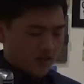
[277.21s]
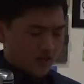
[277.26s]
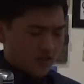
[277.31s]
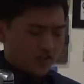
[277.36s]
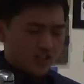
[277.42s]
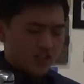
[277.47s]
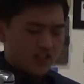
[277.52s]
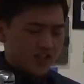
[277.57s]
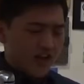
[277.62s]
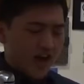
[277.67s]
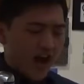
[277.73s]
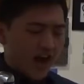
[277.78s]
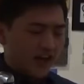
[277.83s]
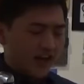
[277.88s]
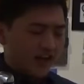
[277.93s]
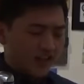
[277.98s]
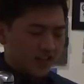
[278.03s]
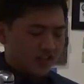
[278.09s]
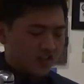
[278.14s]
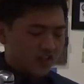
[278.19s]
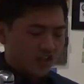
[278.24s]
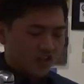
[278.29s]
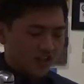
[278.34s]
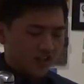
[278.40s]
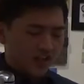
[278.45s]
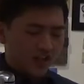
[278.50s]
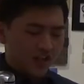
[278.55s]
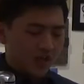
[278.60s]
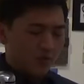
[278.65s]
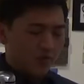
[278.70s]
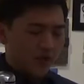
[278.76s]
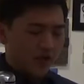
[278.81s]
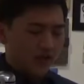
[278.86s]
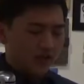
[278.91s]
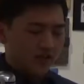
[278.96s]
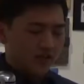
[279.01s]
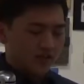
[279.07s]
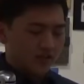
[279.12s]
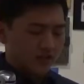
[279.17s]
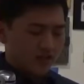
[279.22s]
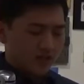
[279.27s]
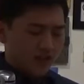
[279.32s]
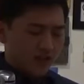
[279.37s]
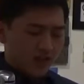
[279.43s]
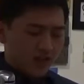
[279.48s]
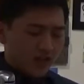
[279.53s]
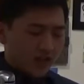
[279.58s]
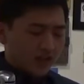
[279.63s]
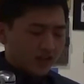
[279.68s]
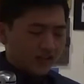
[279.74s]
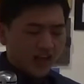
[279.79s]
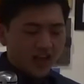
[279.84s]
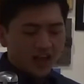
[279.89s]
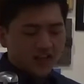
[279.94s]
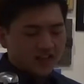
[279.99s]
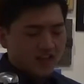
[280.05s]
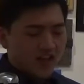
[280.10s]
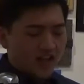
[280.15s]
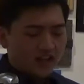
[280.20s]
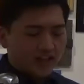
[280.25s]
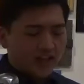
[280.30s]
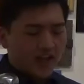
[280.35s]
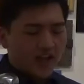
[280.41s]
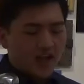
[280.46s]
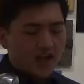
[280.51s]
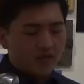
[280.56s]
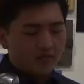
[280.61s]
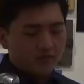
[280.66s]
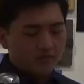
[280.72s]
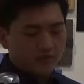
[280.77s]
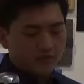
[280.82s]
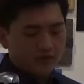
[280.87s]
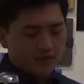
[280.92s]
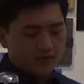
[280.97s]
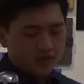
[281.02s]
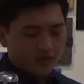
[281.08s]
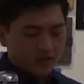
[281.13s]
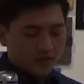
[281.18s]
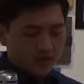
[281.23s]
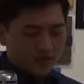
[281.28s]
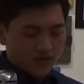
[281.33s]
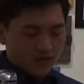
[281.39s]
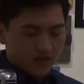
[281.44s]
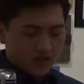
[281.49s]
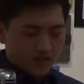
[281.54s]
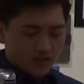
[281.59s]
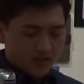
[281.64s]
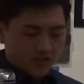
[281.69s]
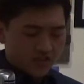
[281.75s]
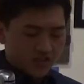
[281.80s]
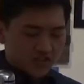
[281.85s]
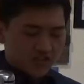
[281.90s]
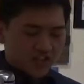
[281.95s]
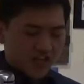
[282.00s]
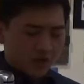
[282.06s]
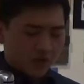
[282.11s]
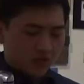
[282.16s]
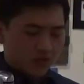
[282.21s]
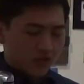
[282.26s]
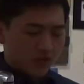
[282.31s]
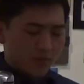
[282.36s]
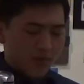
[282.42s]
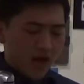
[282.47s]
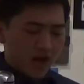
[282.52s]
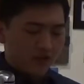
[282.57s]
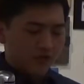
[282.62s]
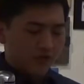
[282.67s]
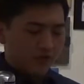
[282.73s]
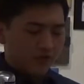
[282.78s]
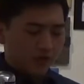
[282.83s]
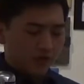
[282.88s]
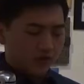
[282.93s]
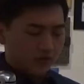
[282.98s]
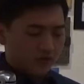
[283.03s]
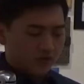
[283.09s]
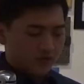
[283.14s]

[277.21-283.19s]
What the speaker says: She nodded and took another bite. "Thanks, Ah Liang," she said with her mouth full.